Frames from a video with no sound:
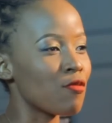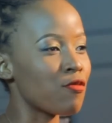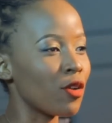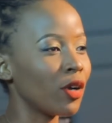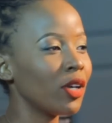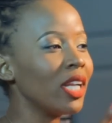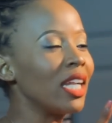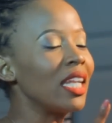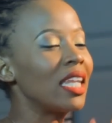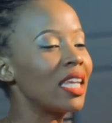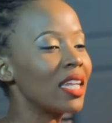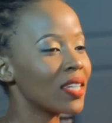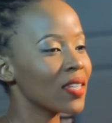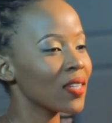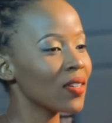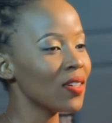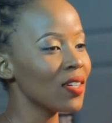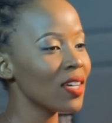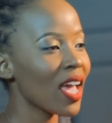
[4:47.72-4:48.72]
very
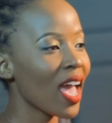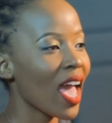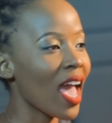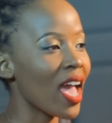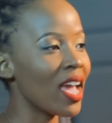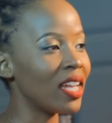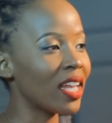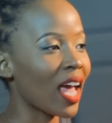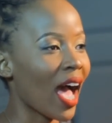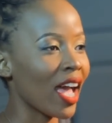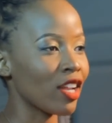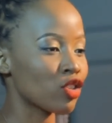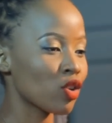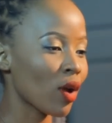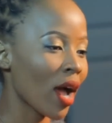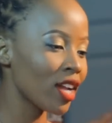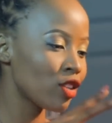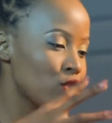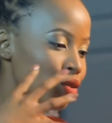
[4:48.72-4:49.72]
little, and I
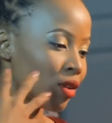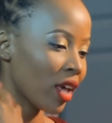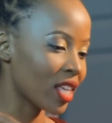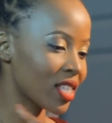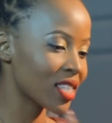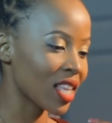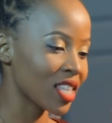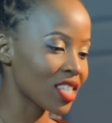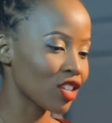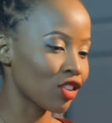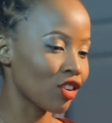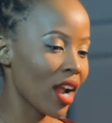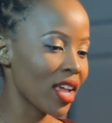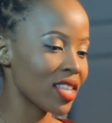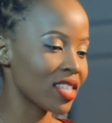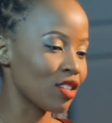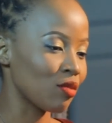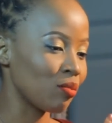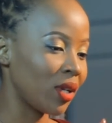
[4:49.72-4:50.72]
try to
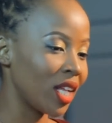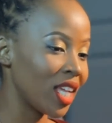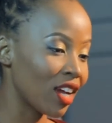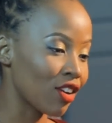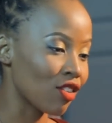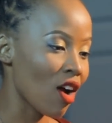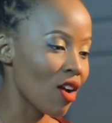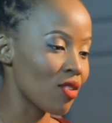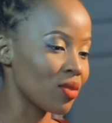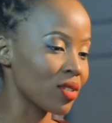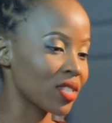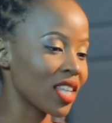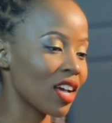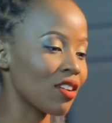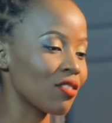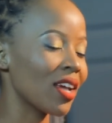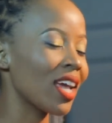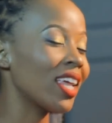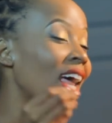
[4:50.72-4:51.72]
accessorize and play around with
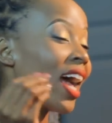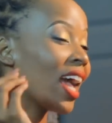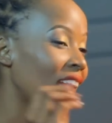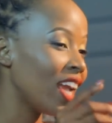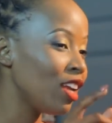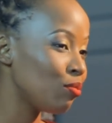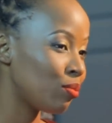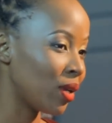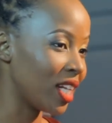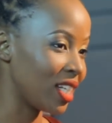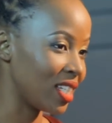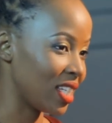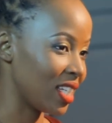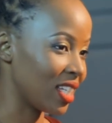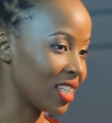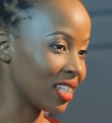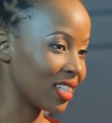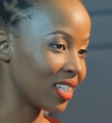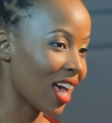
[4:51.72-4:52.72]
stuff, and I hate
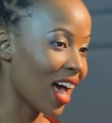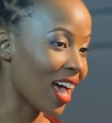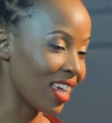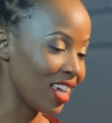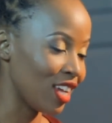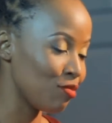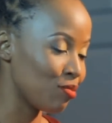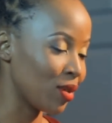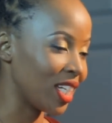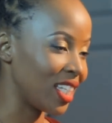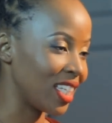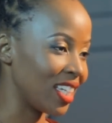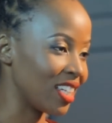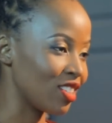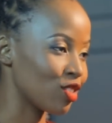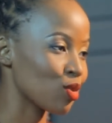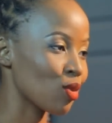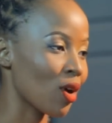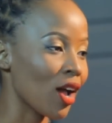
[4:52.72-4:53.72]
blending
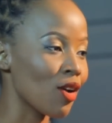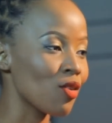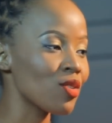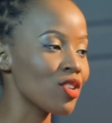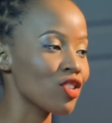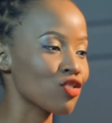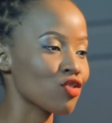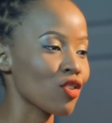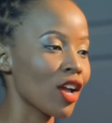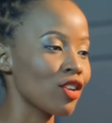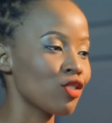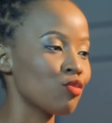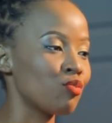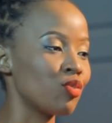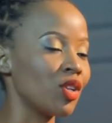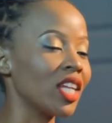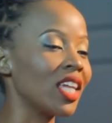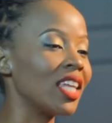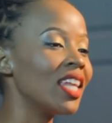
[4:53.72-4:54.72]
in. So I always try
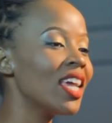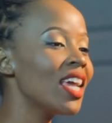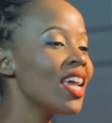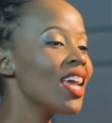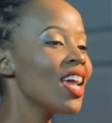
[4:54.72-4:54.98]
to bring in